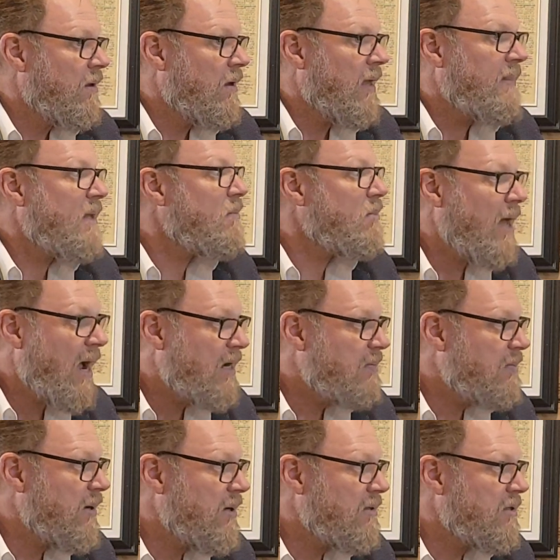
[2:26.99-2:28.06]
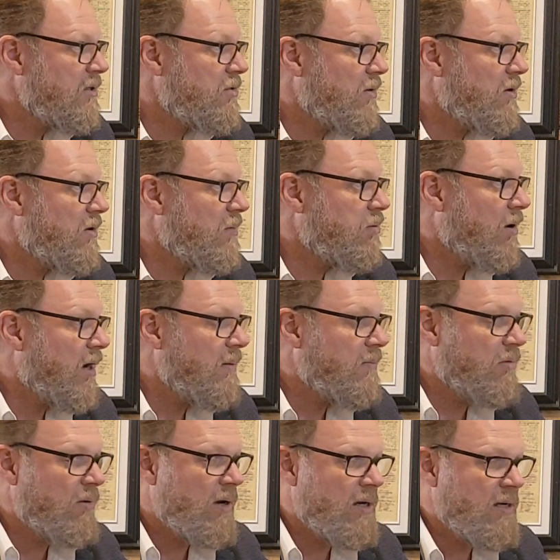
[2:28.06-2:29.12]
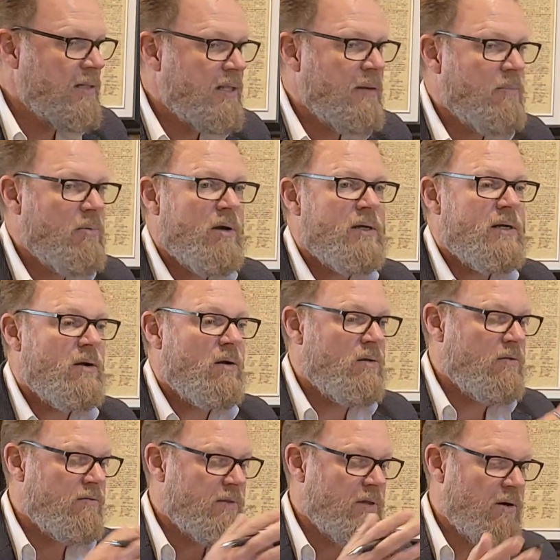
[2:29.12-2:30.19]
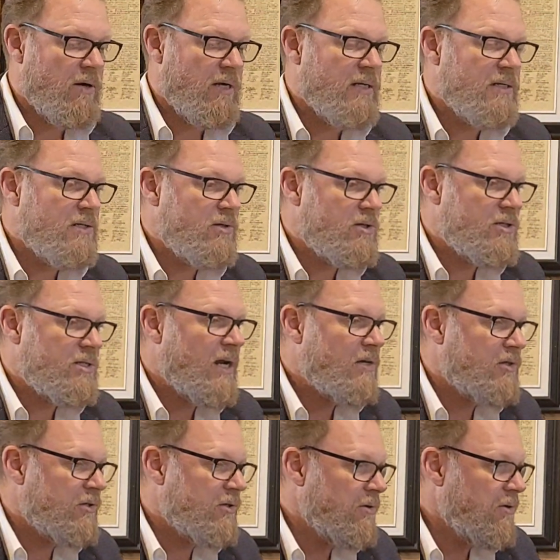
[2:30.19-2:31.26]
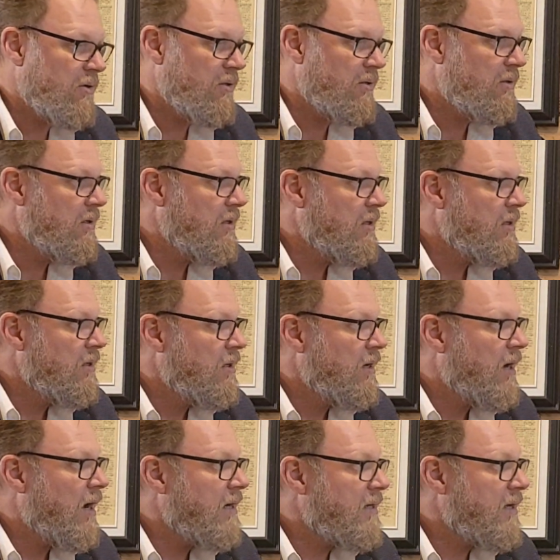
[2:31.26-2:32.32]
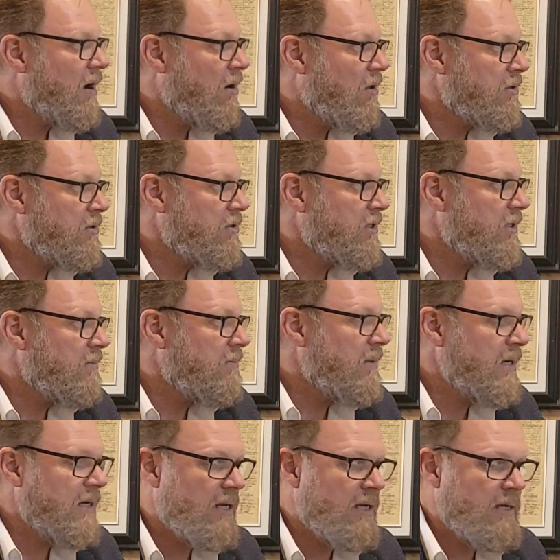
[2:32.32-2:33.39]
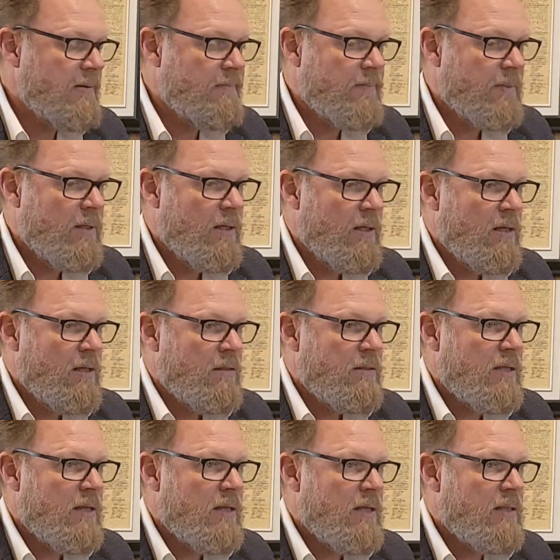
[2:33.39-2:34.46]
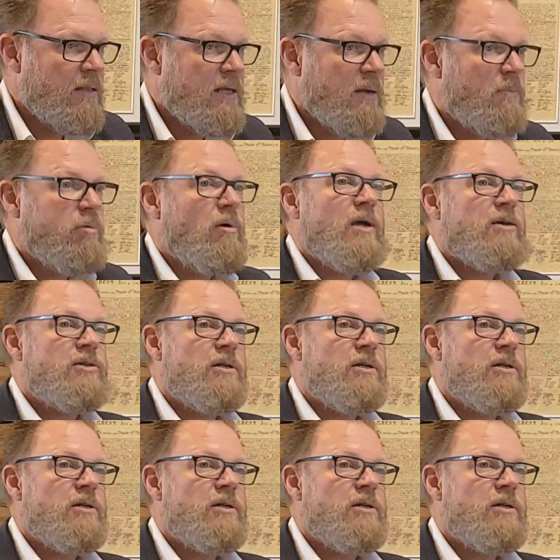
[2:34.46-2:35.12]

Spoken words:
And they blackmailed the Toronto Pride Parade, and they brought in all of their intersectional ideology, meaning the oppression